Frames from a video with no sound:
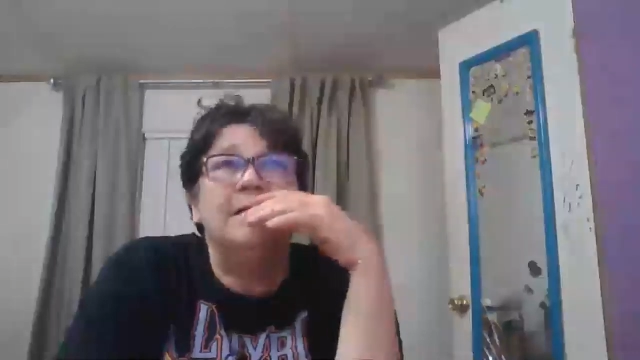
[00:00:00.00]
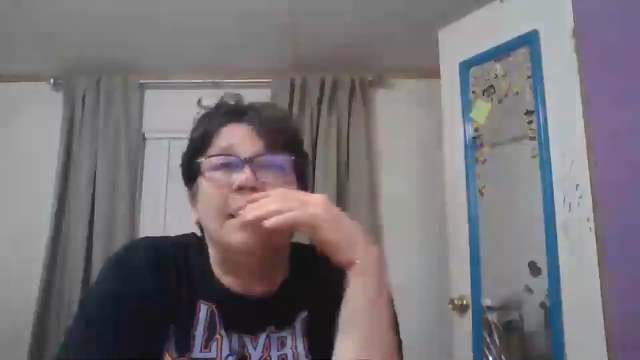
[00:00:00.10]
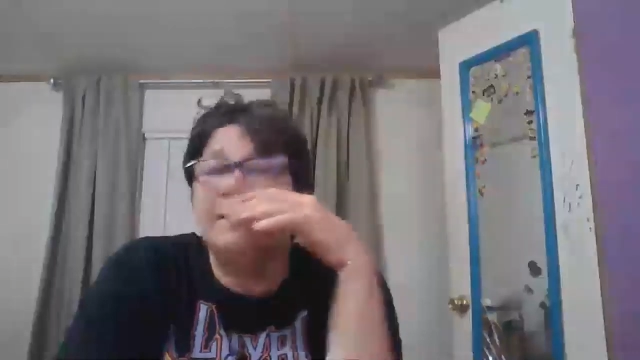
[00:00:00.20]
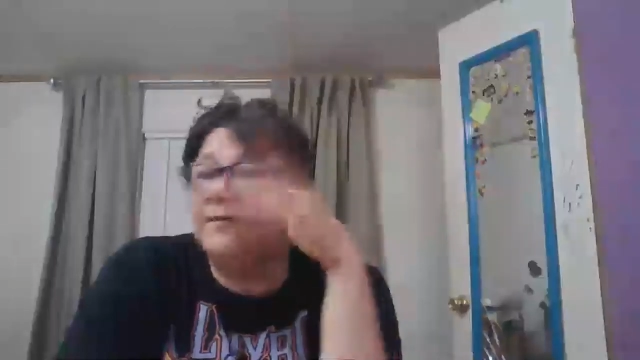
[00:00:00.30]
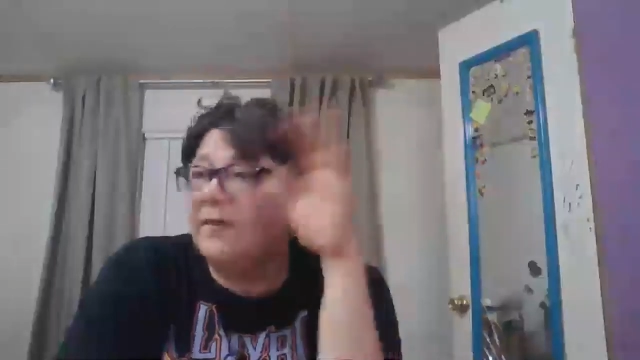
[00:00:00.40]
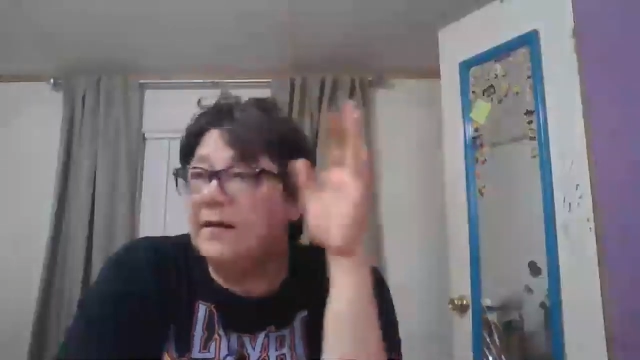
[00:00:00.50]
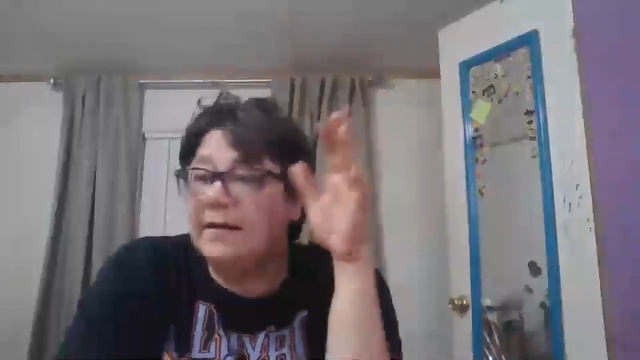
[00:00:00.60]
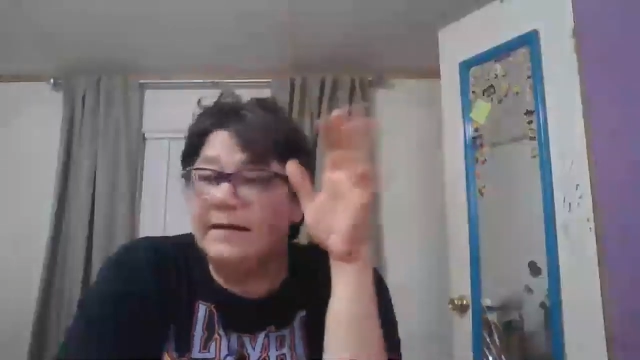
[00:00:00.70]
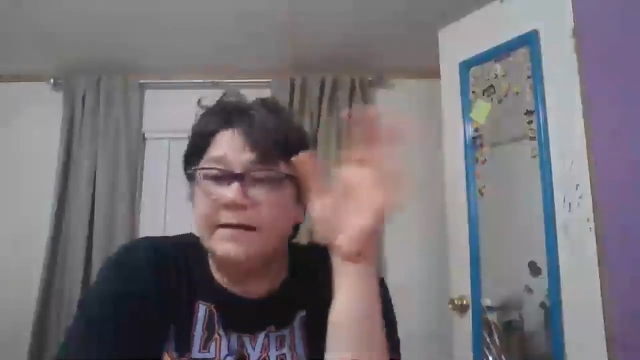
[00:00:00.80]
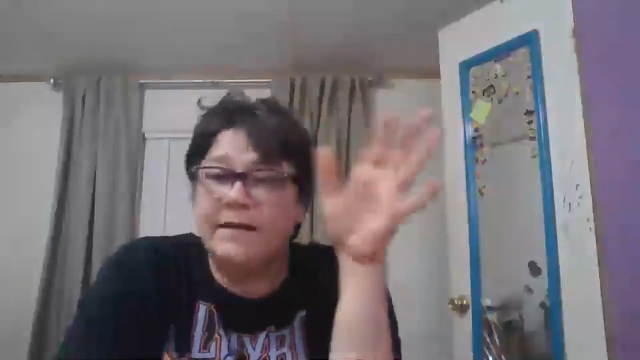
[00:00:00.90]
I was trying to
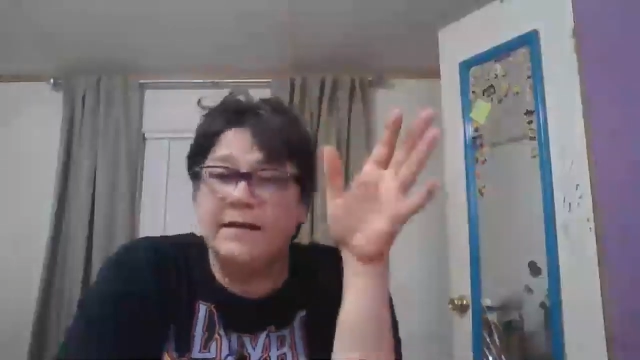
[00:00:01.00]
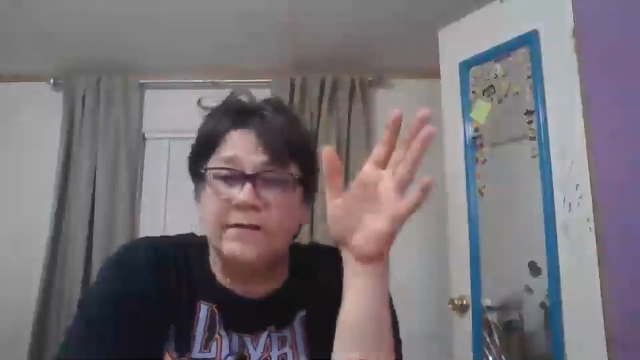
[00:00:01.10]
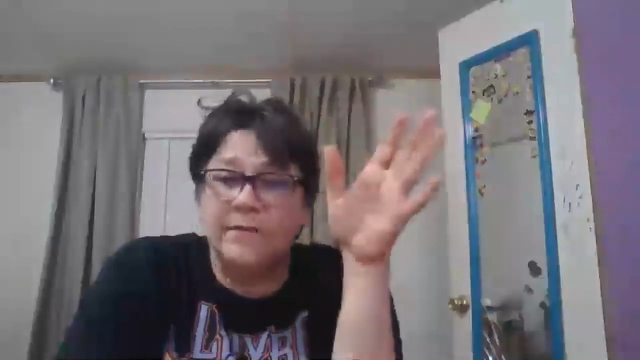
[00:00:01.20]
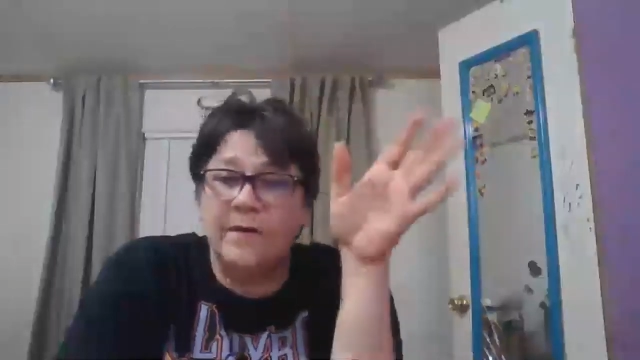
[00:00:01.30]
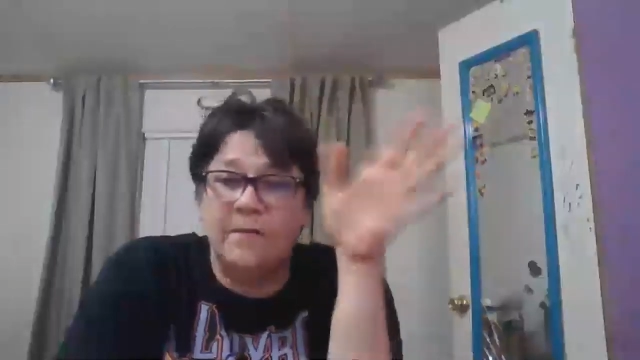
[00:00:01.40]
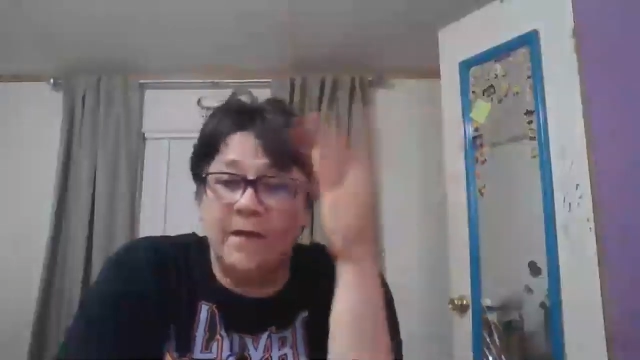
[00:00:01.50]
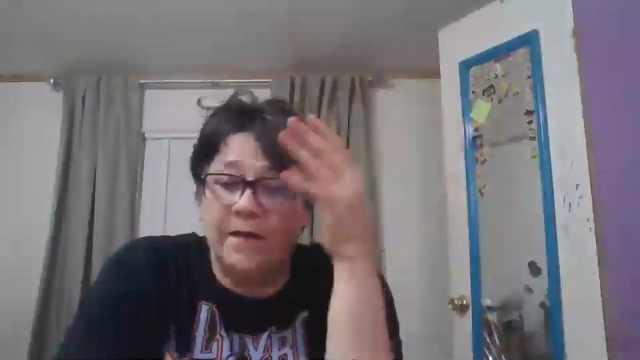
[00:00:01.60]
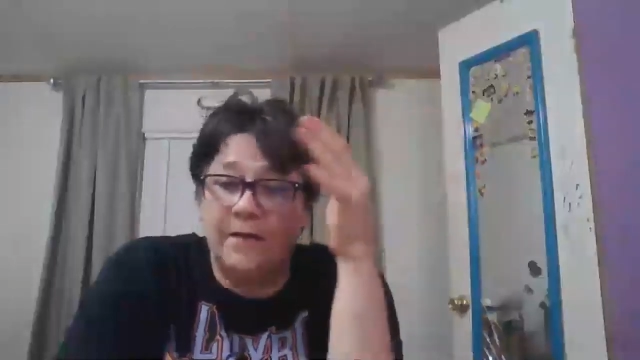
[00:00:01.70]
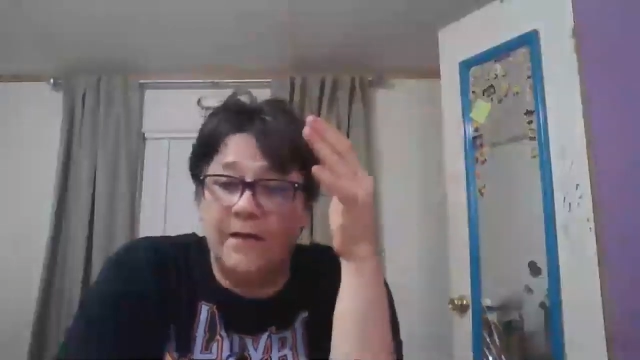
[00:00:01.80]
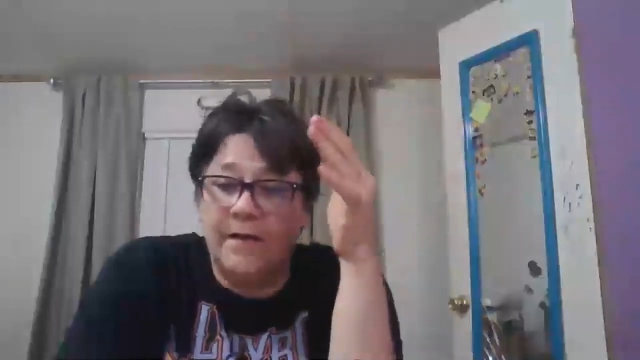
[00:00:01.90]
get the kids around where I
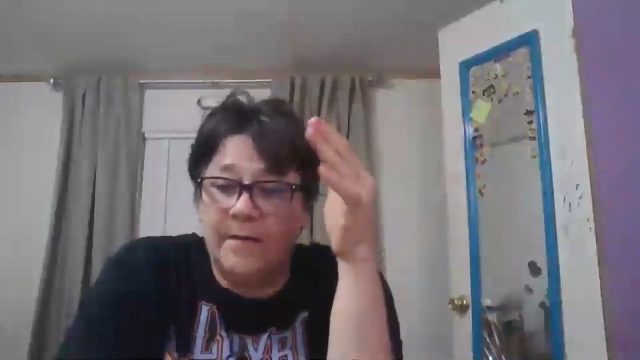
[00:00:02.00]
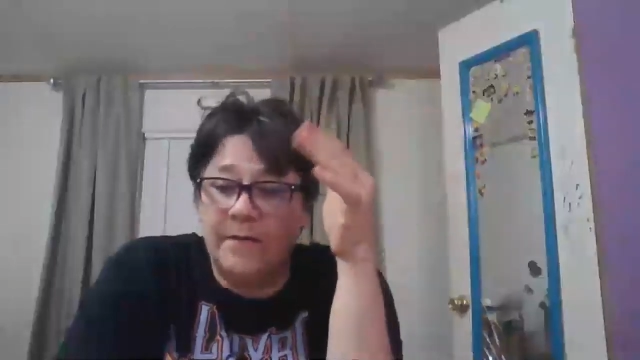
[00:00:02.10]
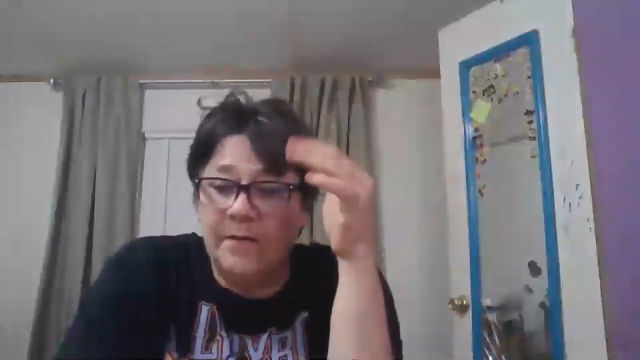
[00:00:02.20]
could hurry up and go